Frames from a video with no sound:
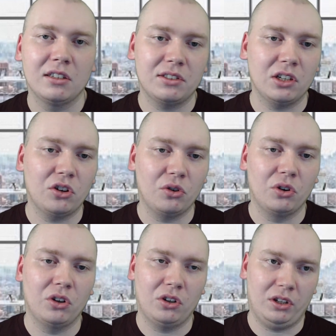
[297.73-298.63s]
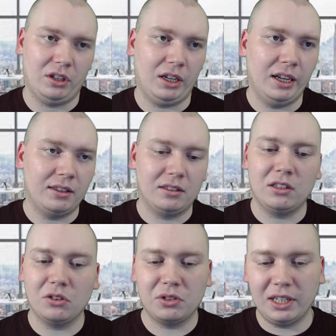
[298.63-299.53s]
So it
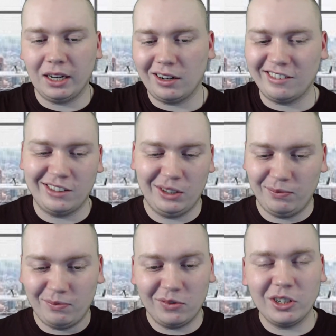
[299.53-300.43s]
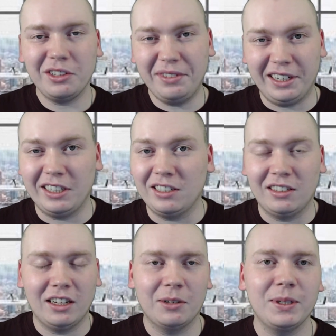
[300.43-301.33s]
goes down really varied.
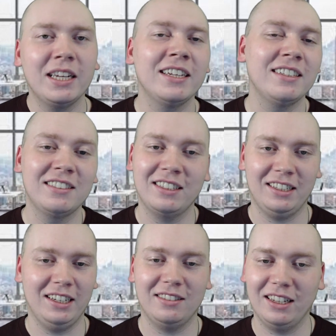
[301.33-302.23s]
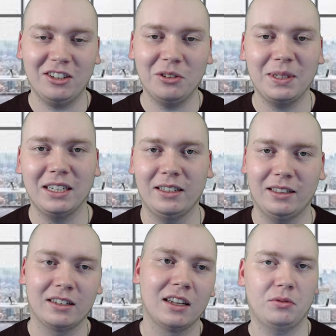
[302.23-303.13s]
I mean, it could be
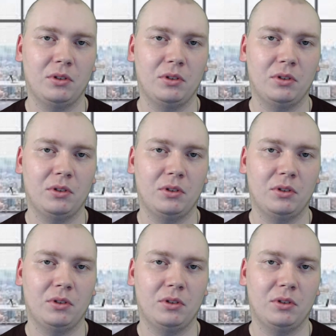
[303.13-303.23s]
anything.